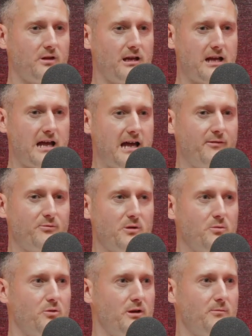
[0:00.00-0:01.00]
have
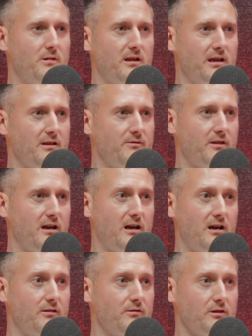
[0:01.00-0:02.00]
people in my life that
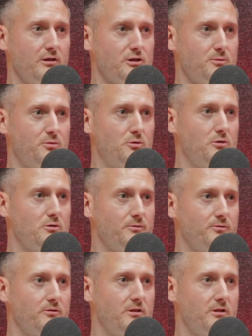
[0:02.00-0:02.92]
are really supportive,